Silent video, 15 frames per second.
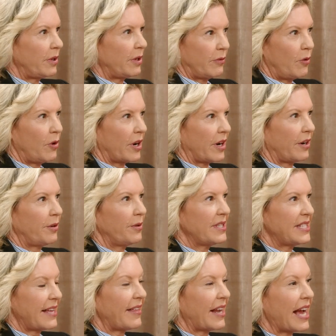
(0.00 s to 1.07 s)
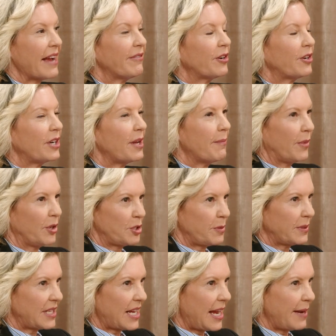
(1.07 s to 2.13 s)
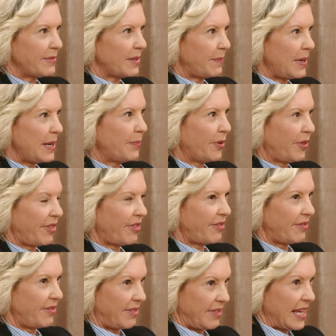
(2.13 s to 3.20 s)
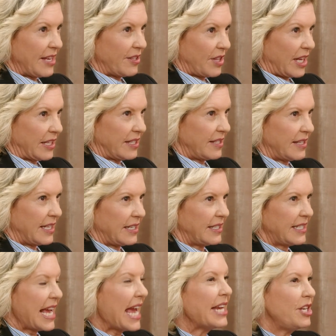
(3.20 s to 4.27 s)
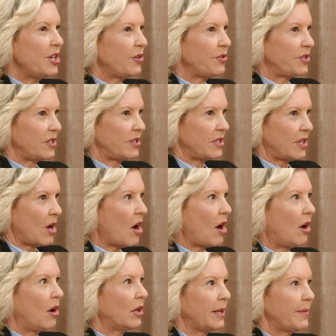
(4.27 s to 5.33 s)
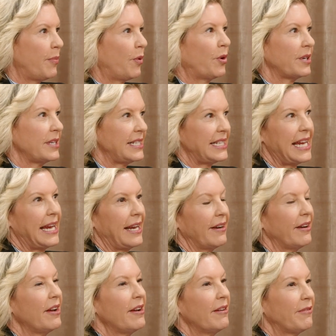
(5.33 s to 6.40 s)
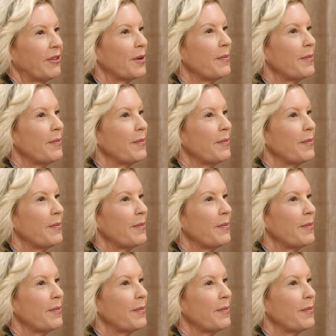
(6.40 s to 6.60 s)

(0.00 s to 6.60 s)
or 4 who has said that. I've heard it multiple times that people think like the 10 years is the all important date for a